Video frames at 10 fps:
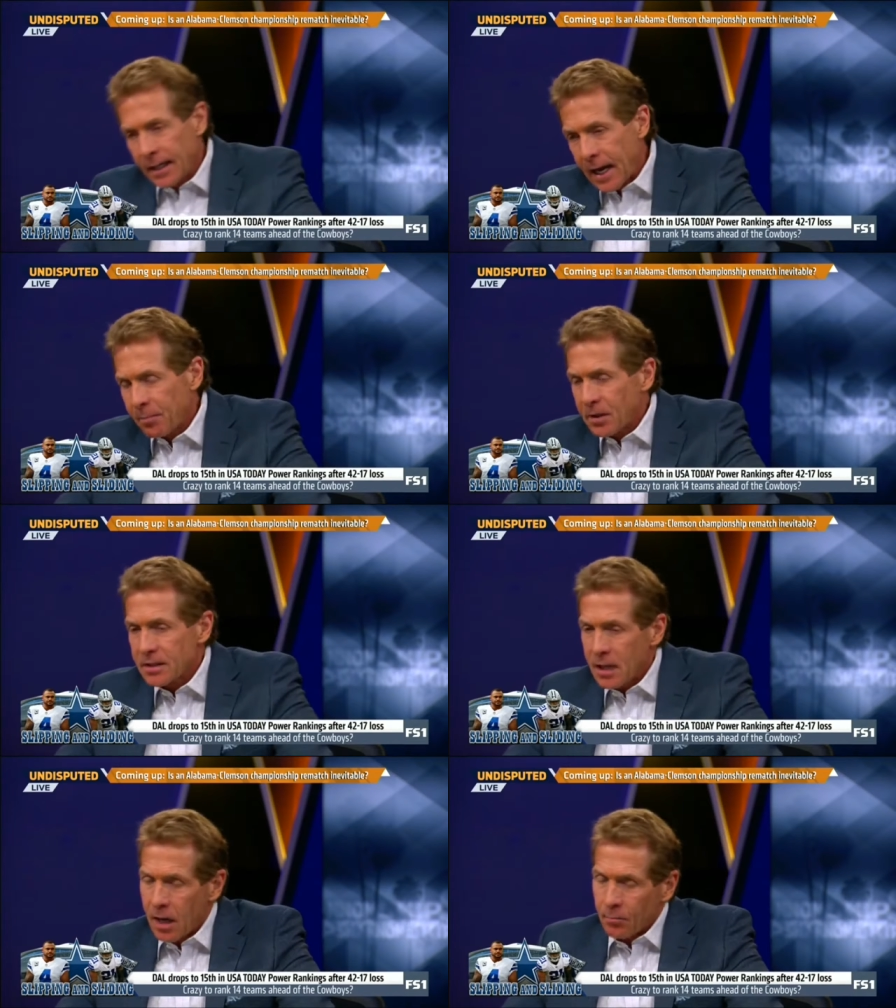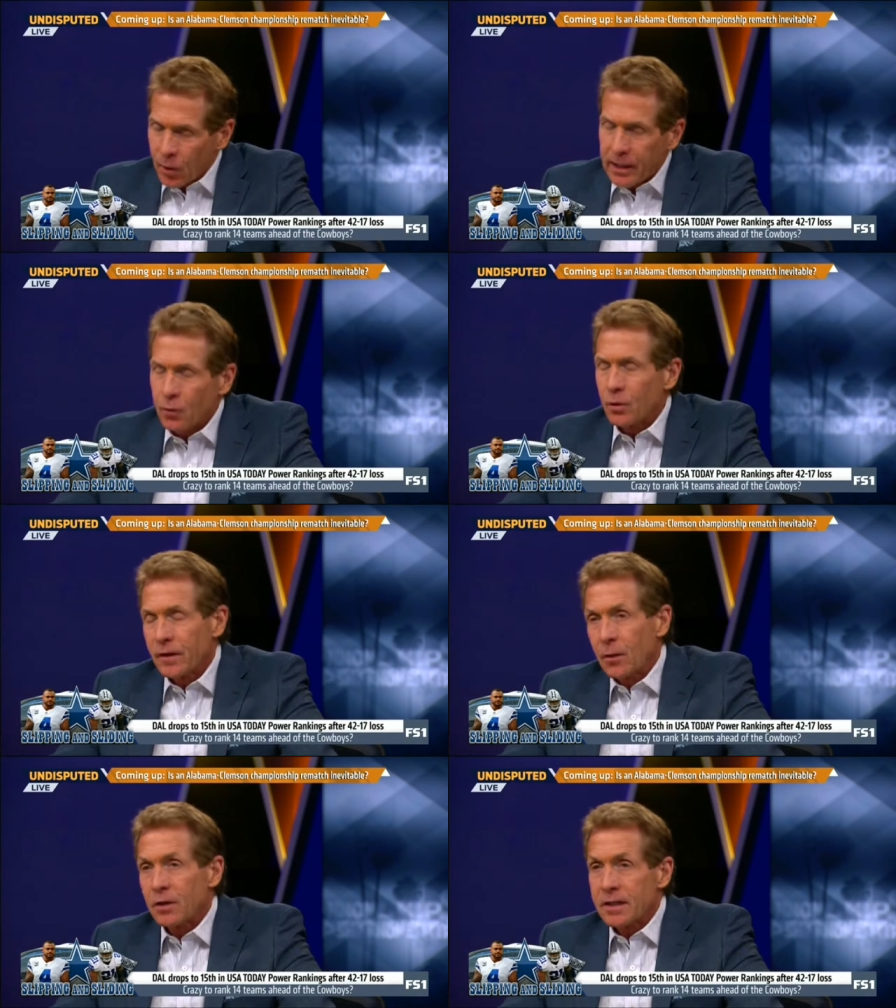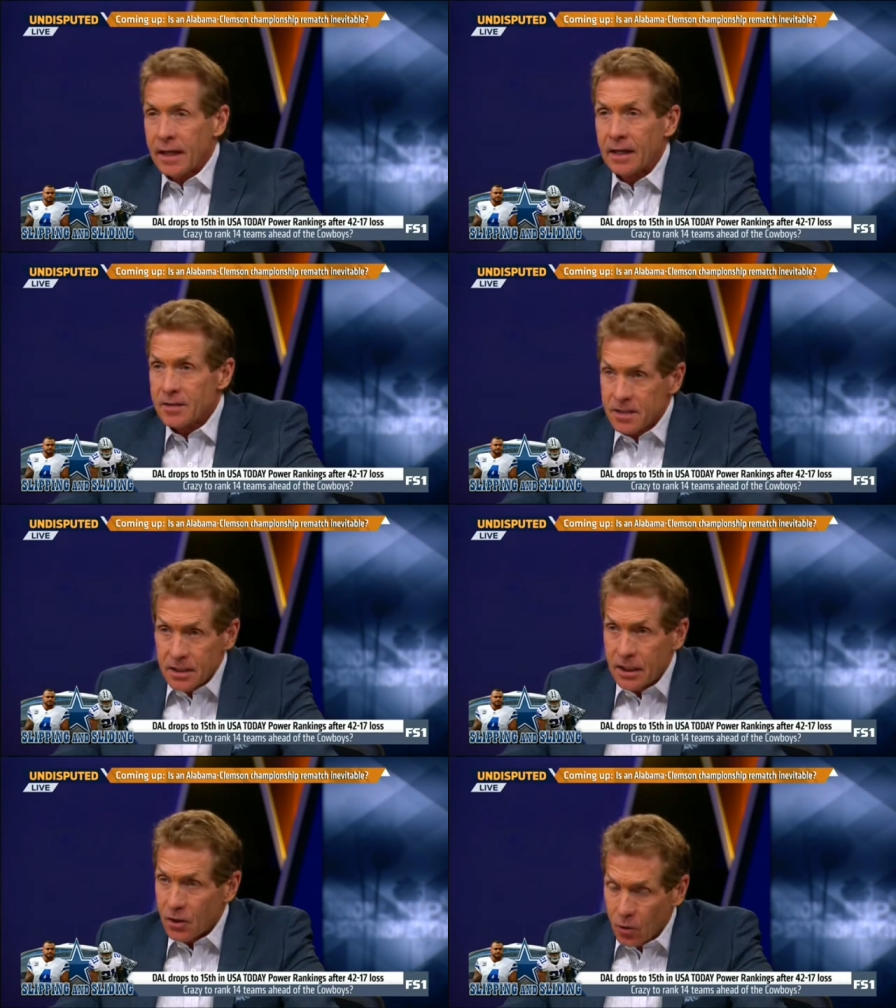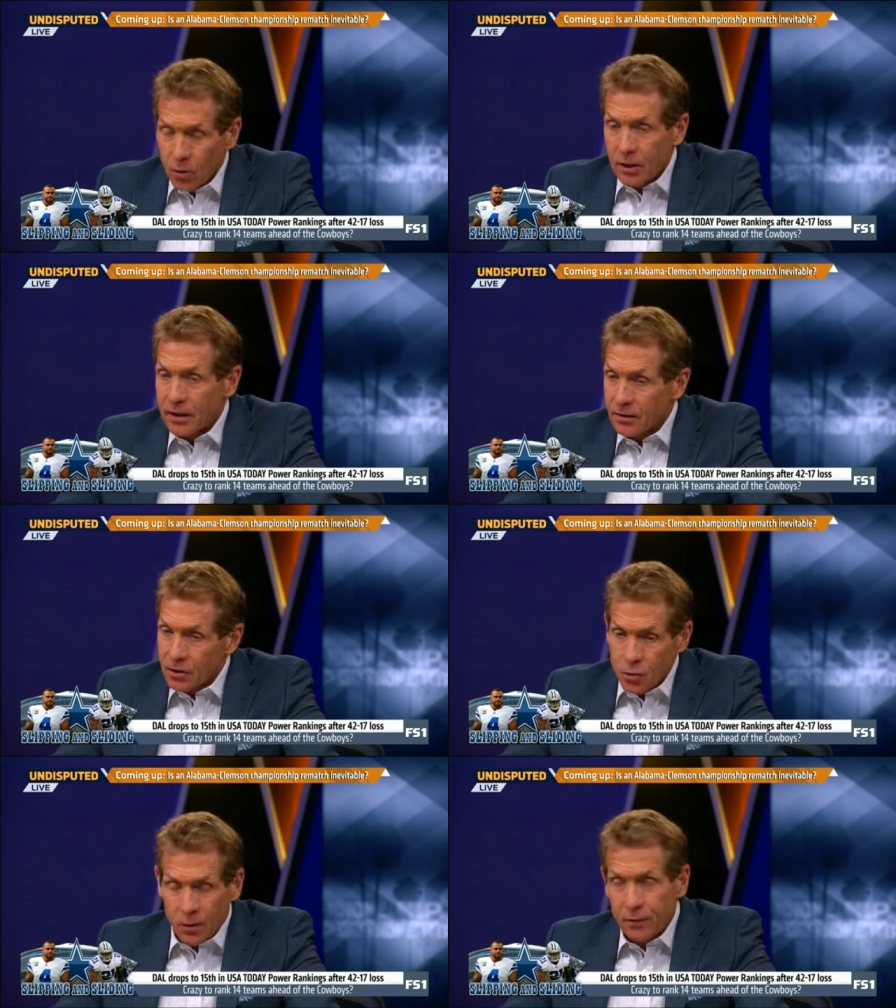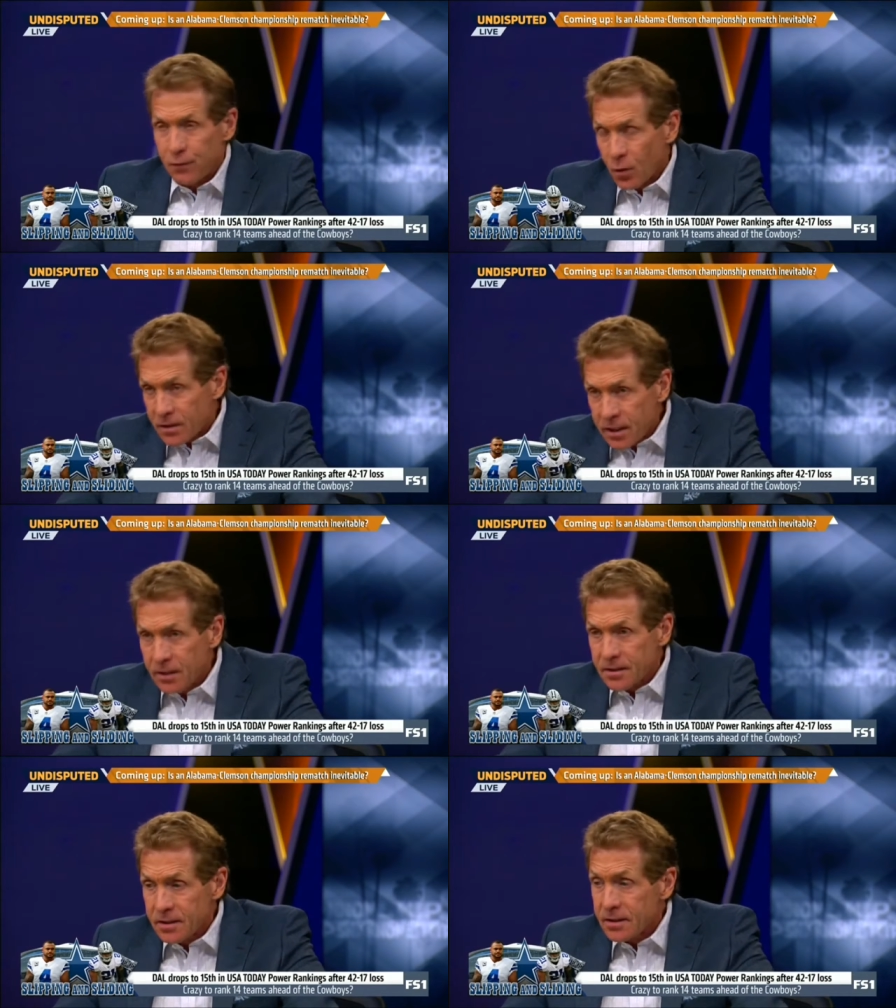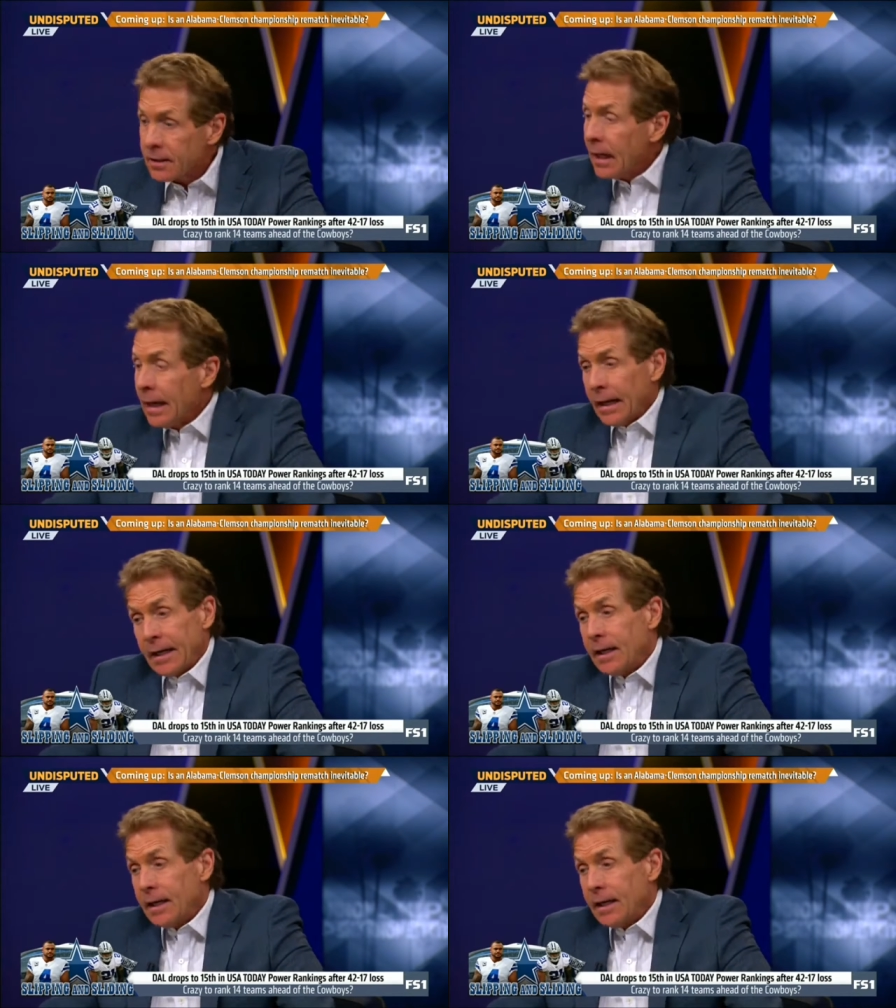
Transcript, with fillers: It happened to Tom Brady when they went to Kansas City early in the 2014 season.